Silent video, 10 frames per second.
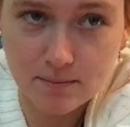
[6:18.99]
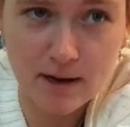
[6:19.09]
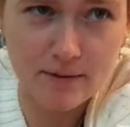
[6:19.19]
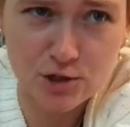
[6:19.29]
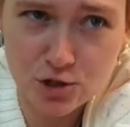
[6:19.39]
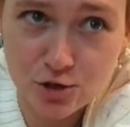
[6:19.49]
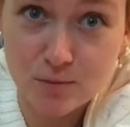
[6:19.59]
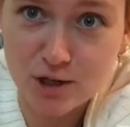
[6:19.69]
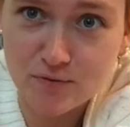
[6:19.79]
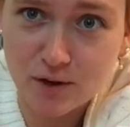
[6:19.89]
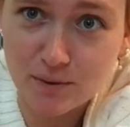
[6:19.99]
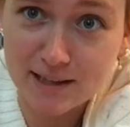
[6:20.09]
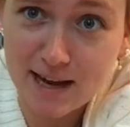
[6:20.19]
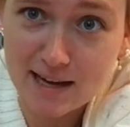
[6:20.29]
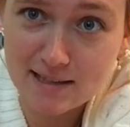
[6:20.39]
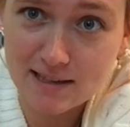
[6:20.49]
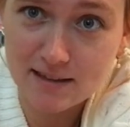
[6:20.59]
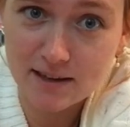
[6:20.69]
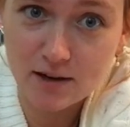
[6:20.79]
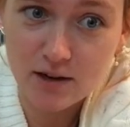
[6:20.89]
I'm having too much fun with the
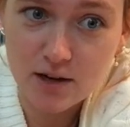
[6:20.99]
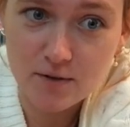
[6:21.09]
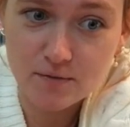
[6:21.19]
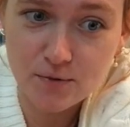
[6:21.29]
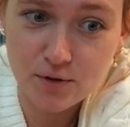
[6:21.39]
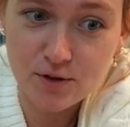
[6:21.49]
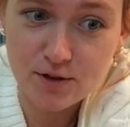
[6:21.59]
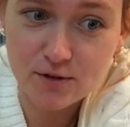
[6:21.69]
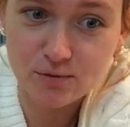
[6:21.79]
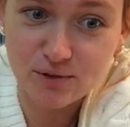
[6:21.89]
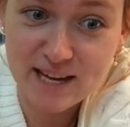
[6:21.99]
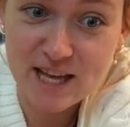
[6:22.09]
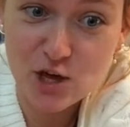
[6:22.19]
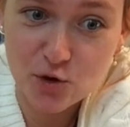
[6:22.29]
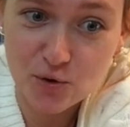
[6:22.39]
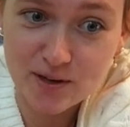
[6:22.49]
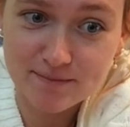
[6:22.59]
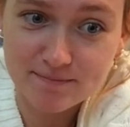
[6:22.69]
accent there. FuRyu.